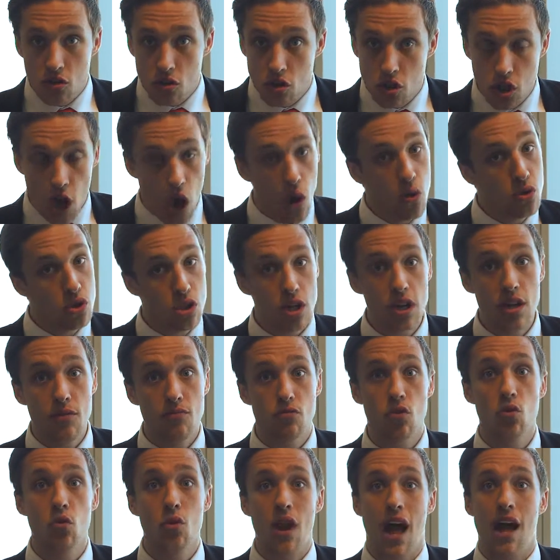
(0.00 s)
totally
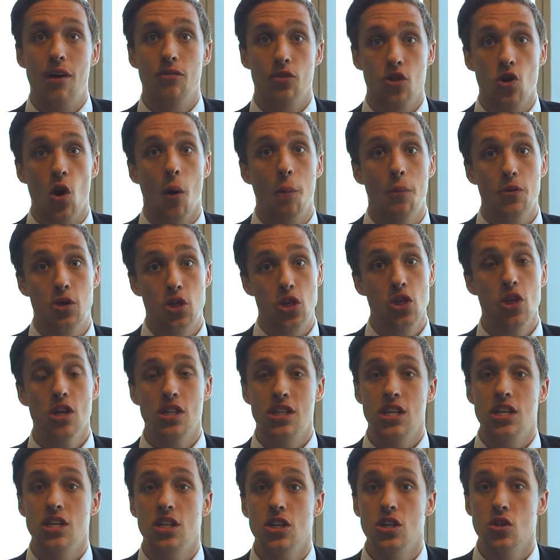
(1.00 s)
rule out the
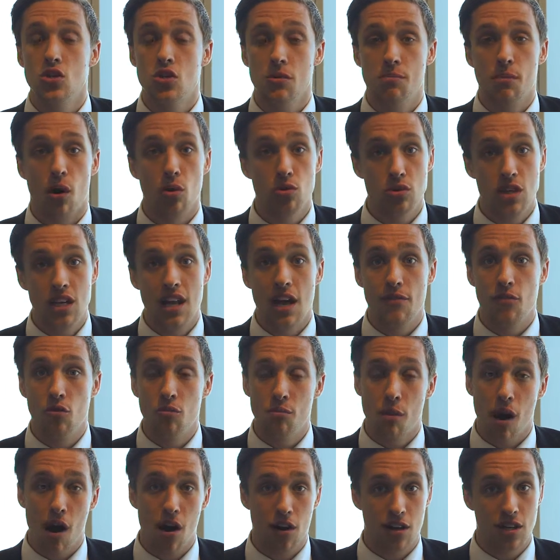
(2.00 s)
opportunity to use a multi level
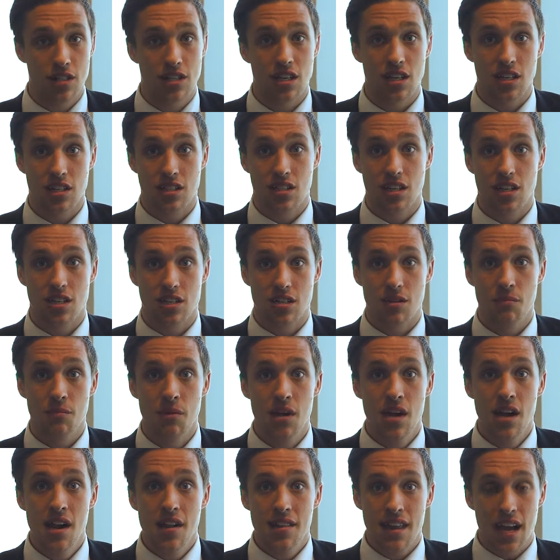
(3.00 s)
marketing system.
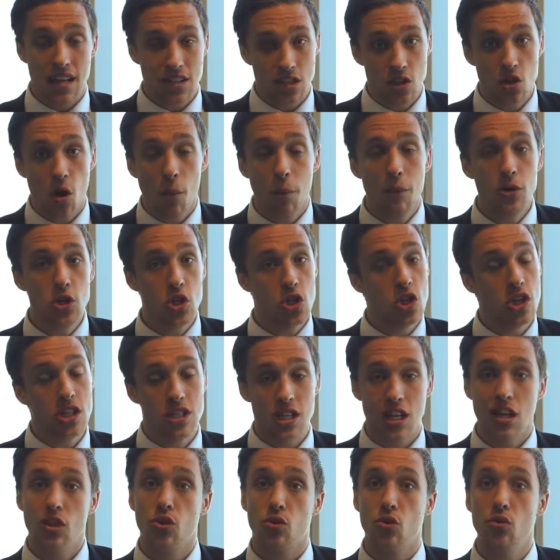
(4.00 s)
That's an
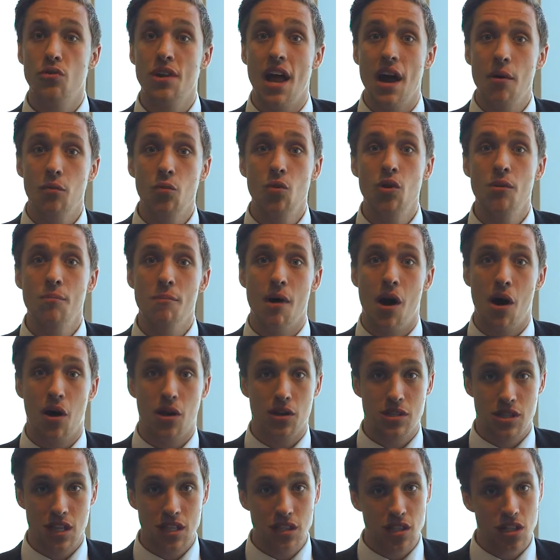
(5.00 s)
opportunity through network
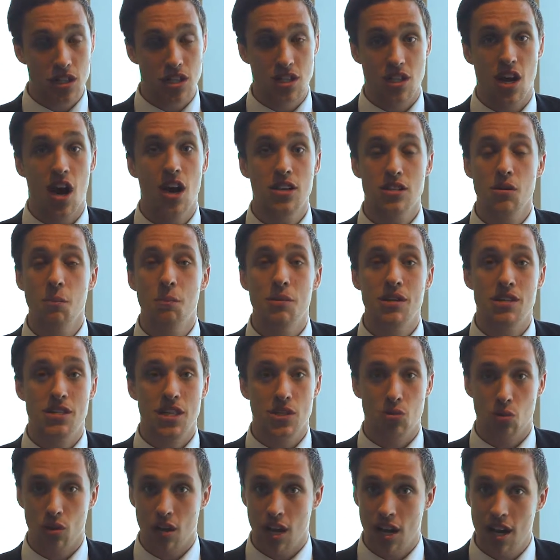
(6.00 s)
marketing to start a
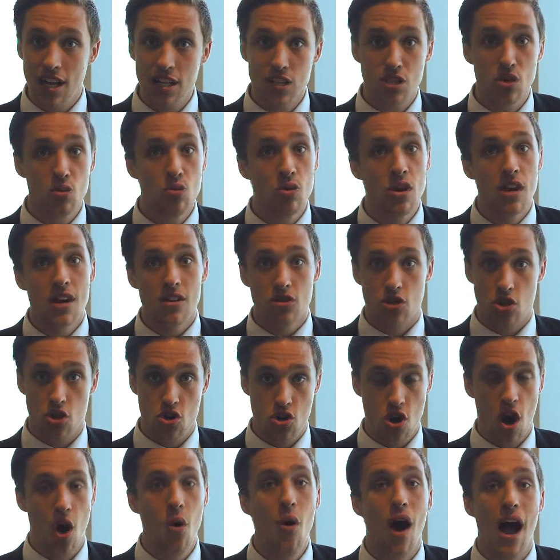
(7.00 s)
business with little to
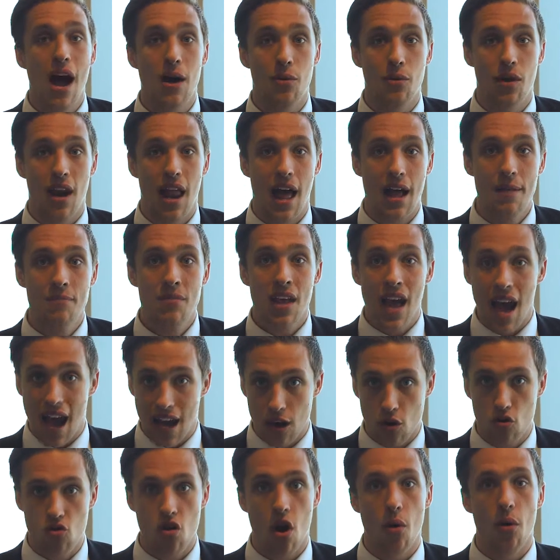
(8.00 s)
no outlay
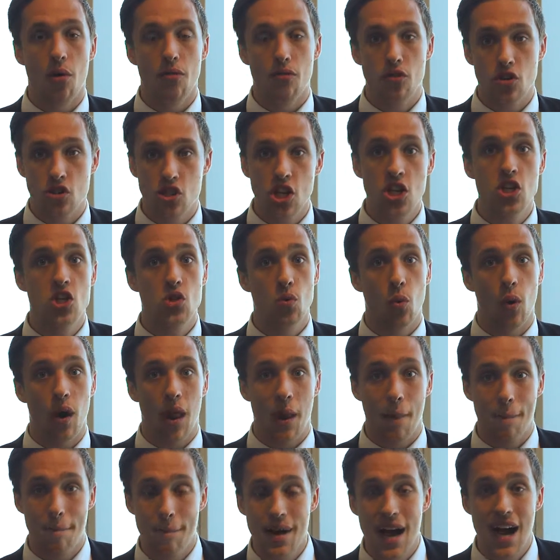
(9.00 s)
and grow a residual
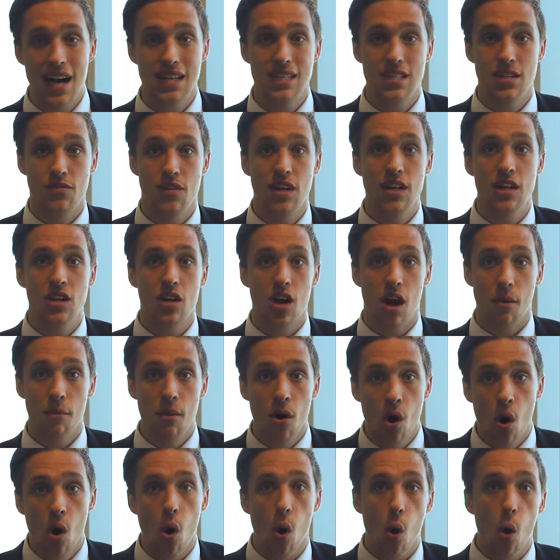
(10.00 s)
and passive income
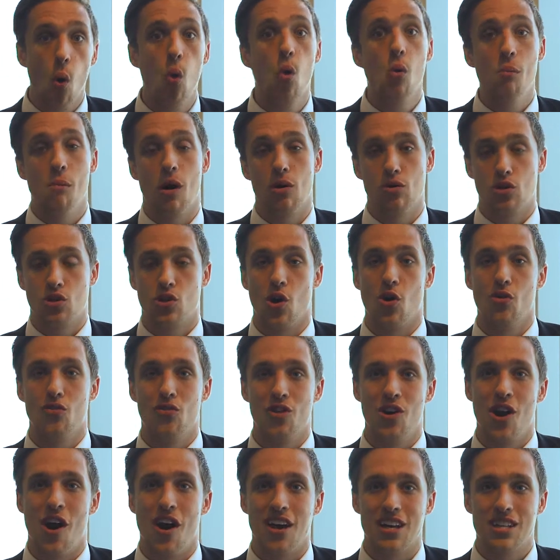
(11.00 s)
almost
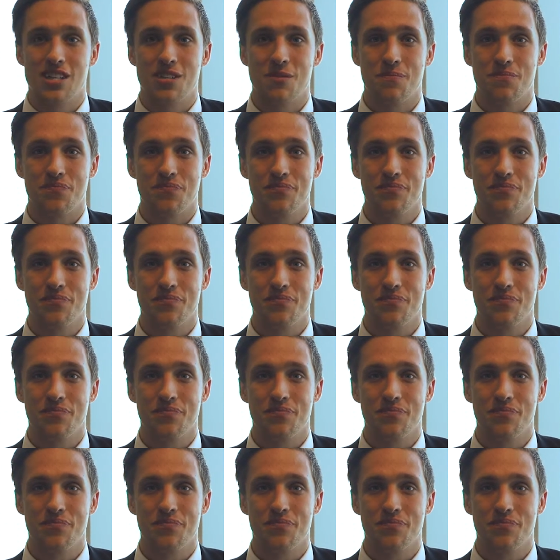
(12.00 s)
overnight.